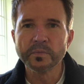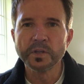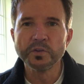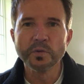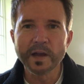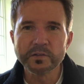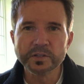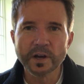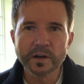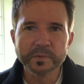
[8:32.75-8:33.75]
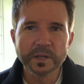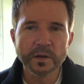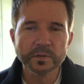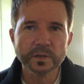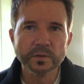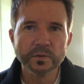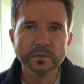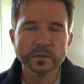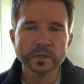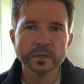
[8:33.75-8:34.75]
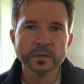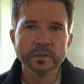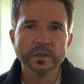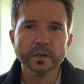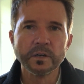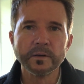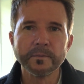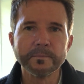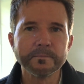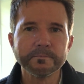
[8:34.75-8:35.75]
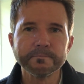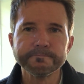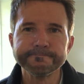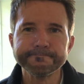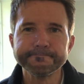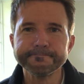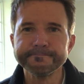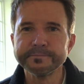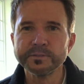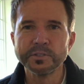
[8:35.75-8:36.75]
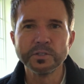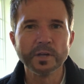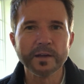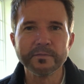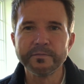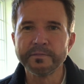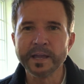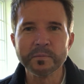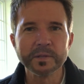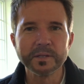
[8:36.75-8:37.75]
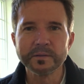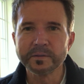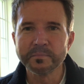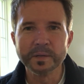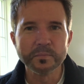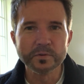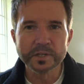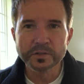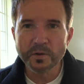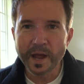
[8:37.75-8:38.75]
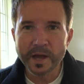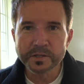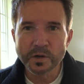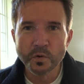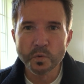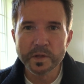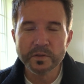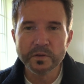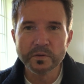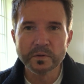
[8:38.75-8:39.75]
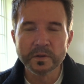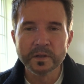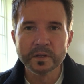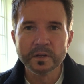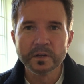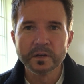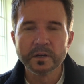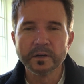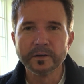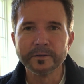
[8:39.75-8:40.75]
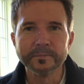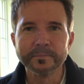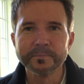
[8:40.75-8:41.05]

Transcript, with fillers: did you have a job to go to? Um, do you have family members in your household with you? Um,